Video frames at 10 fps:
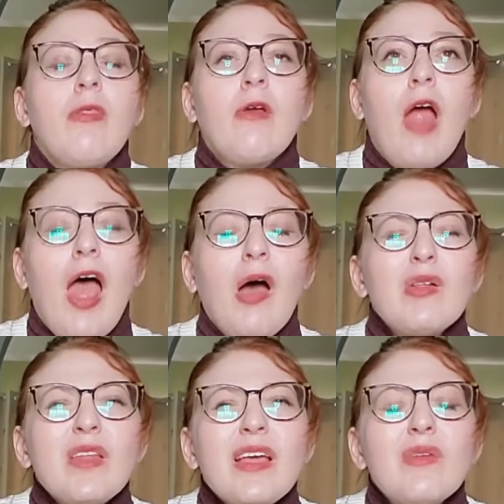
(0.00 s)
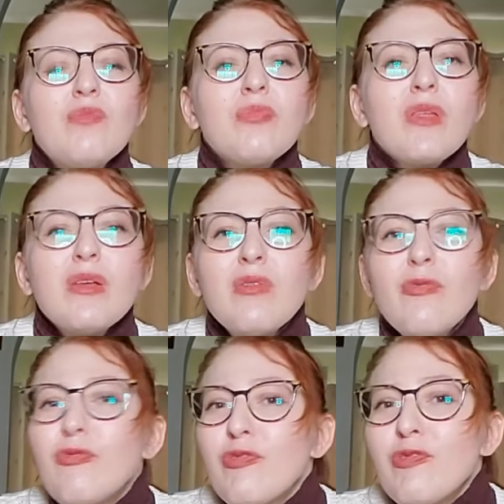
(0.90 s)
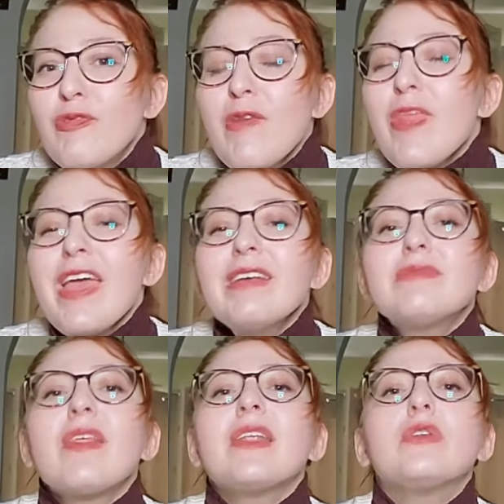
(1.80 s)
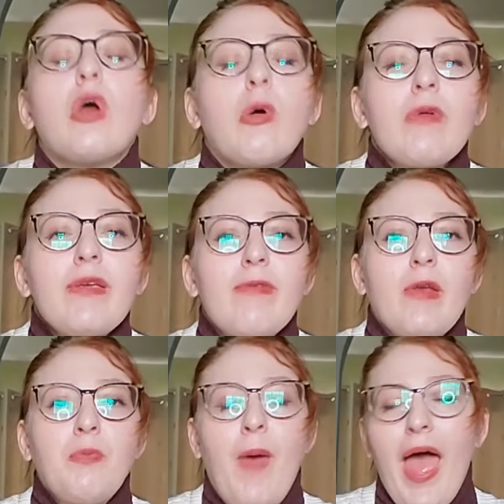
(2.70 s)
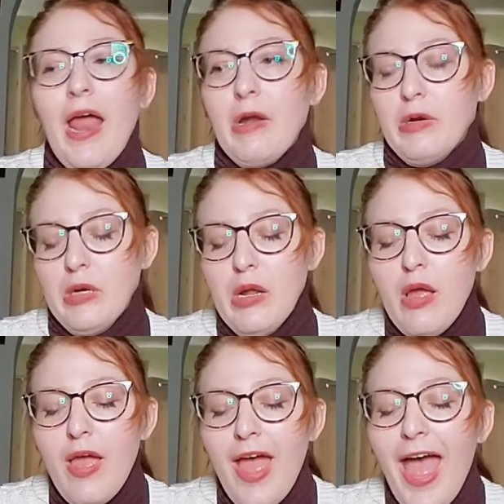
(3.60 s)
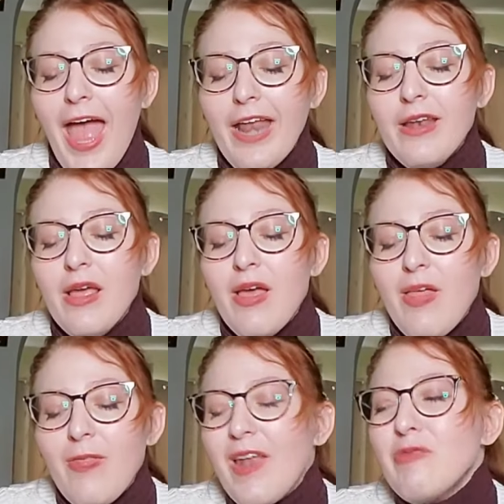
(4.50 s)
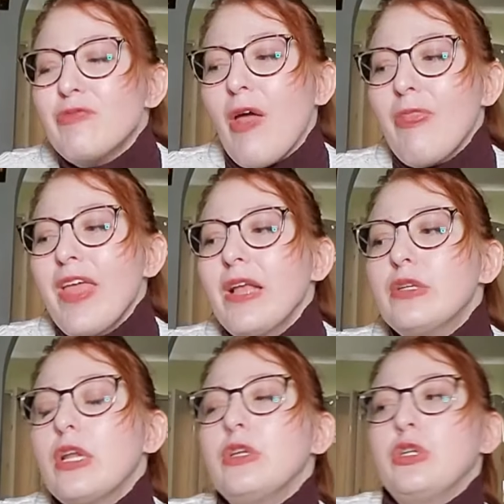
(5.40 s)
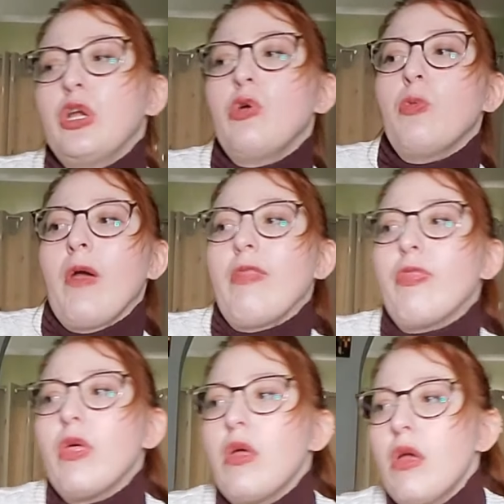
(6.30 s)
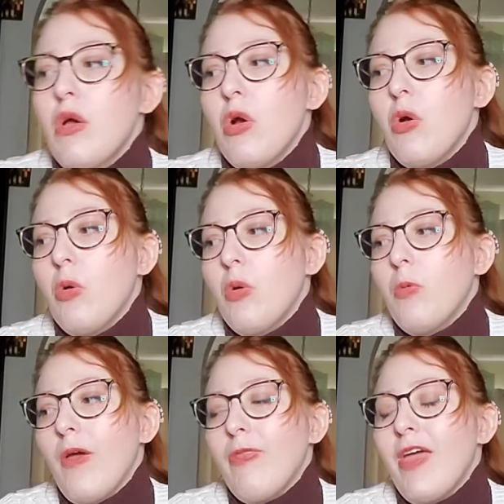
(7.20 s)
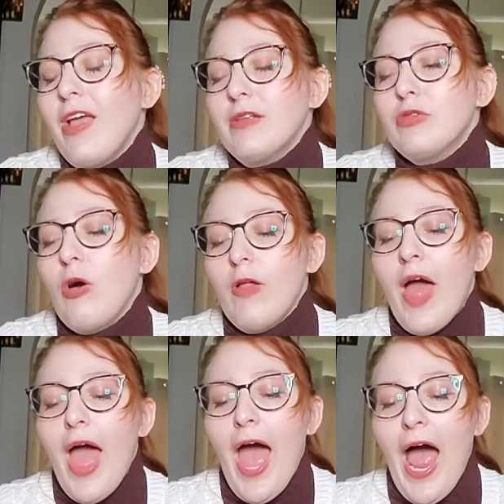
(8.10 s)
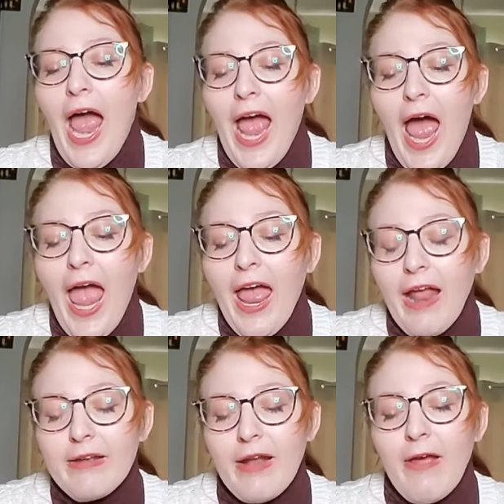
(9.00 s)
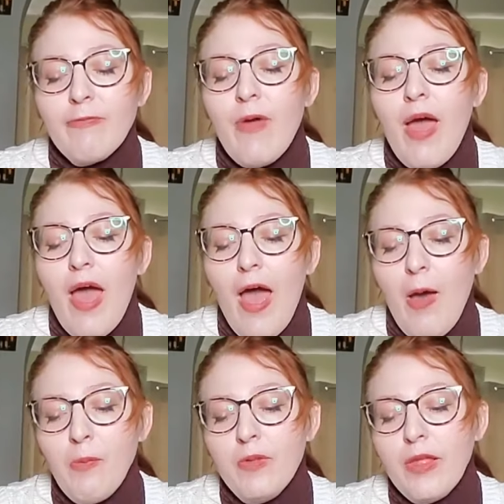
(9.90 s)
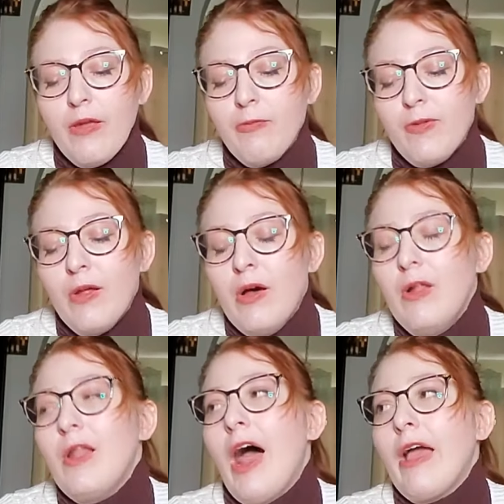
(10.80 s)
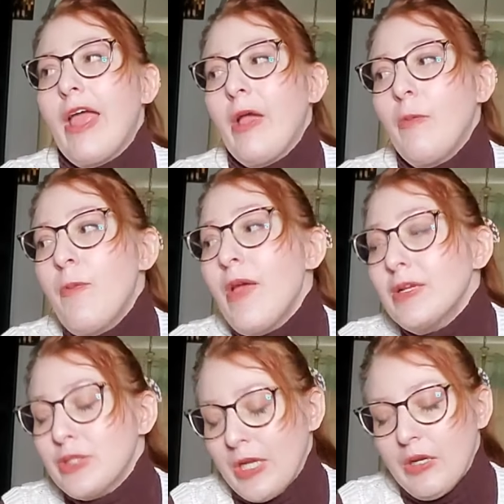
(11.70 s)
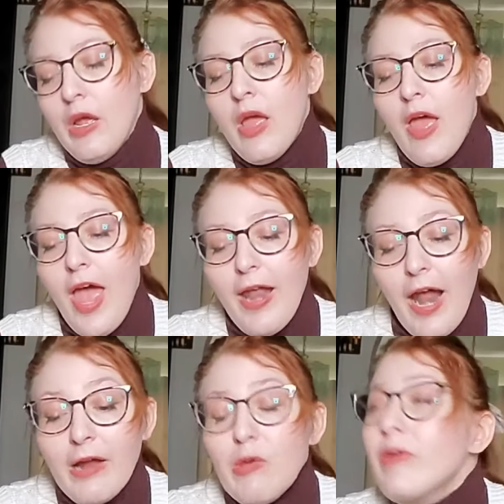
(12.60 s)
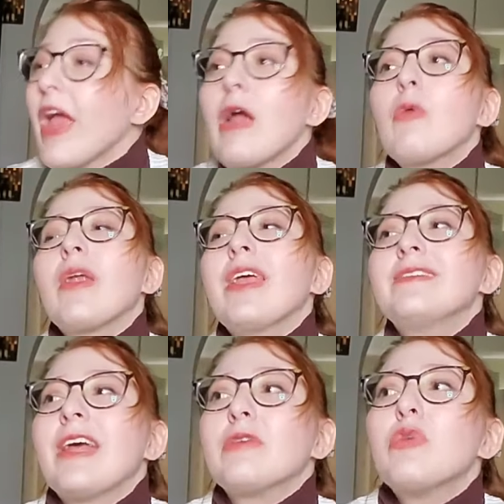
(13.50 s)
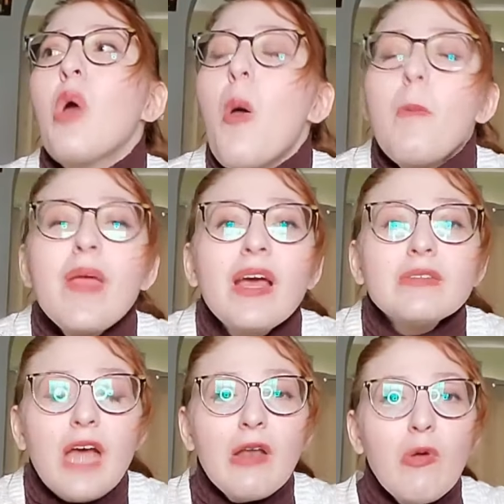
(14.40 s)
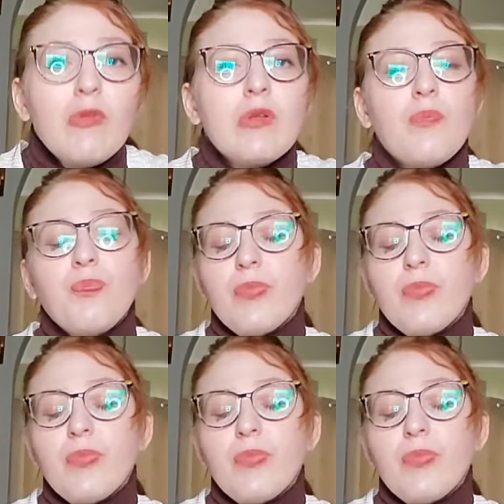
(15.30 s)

their house, like for things that don't even matter and that have nothing to do with with his whole anti-family vlogging mission. And I don't care what he says because I don't,